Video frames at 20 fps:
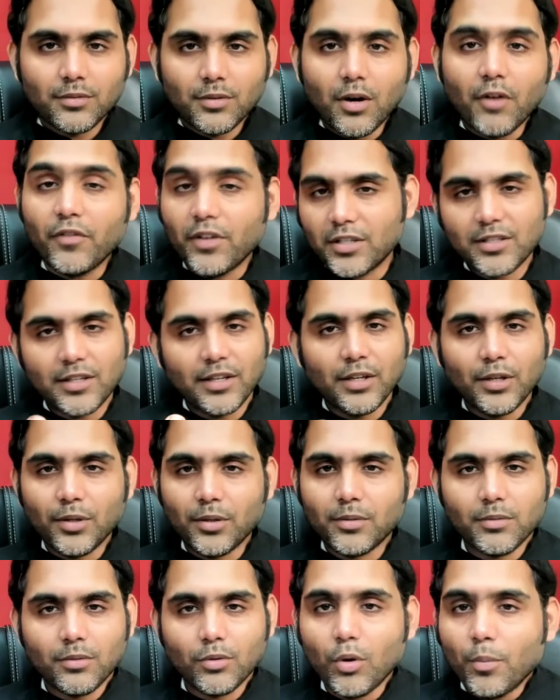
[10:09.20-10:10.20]

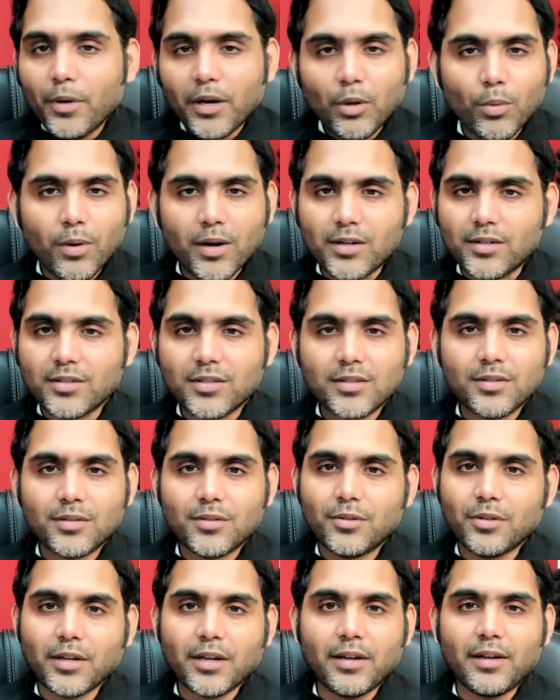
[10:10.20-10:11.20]
obviously nobody wants.
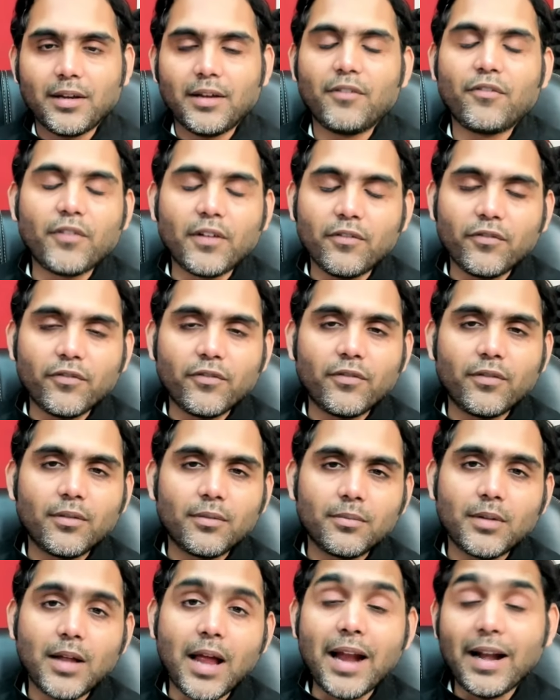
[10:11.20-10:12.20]
Okay, if
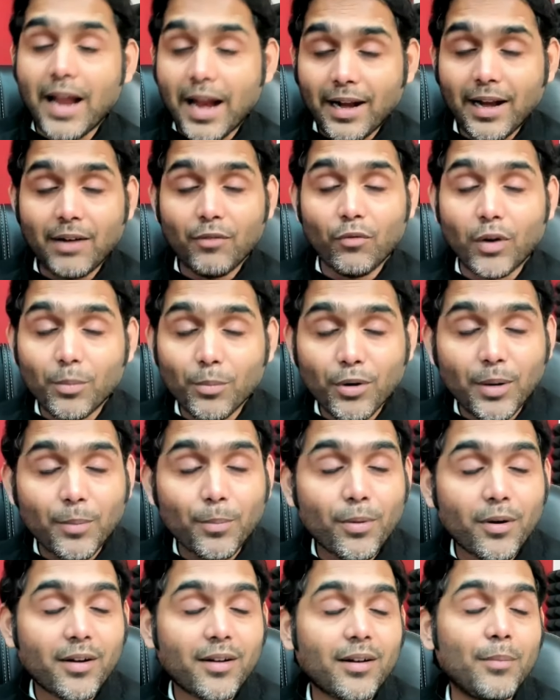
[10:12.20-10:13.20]
and one more
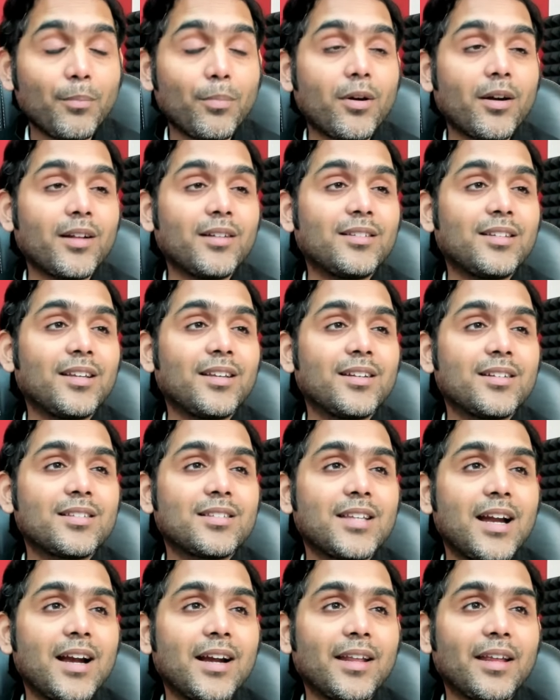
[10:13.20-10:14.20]
important thing
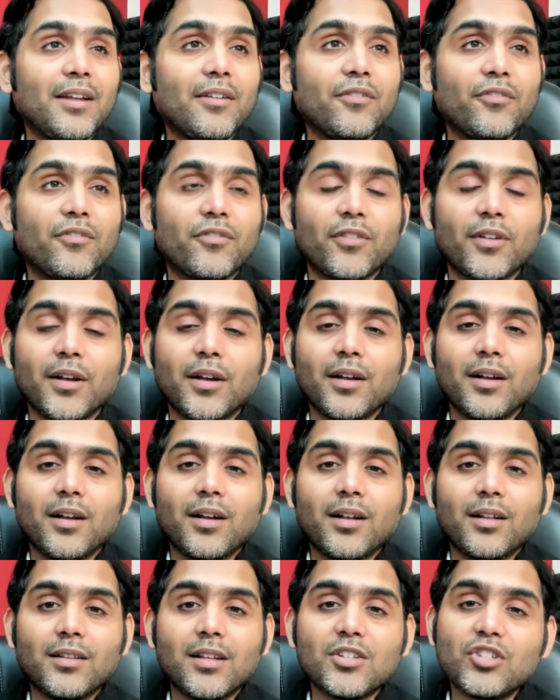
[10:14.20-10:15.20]
is that if
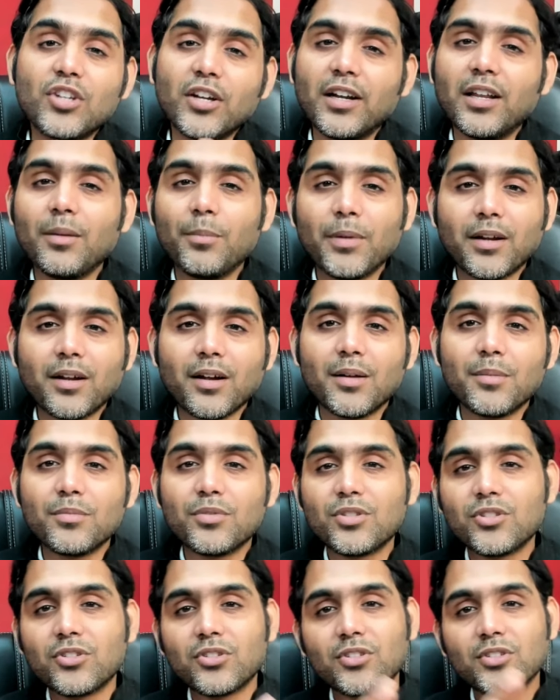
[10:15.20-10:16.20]
the GD
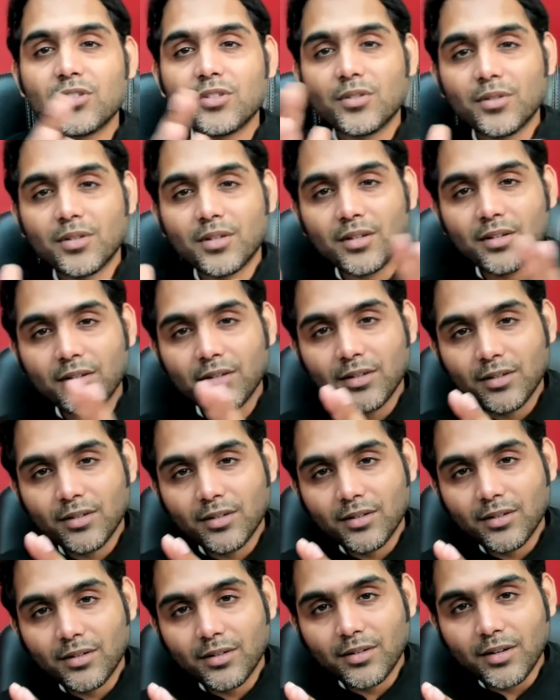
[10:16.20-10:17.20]
becomes
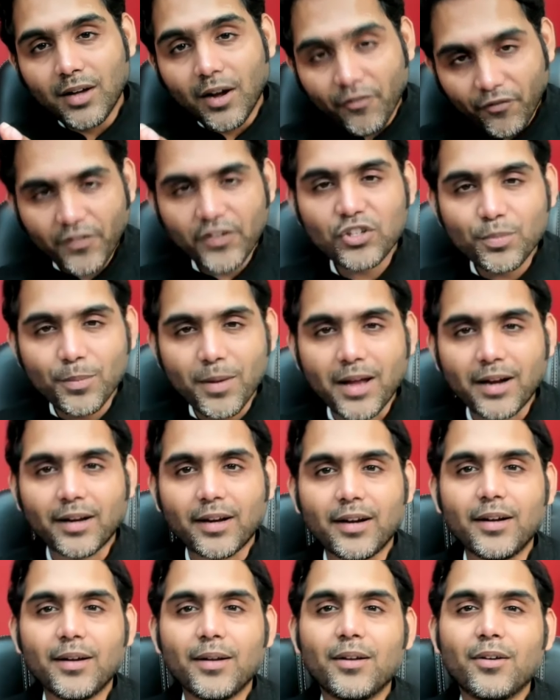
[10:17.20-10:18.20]
a fish
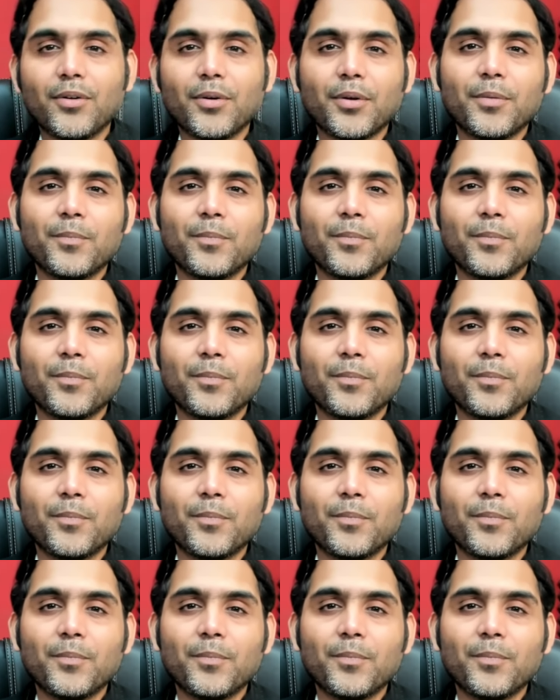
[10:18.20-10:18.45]
market,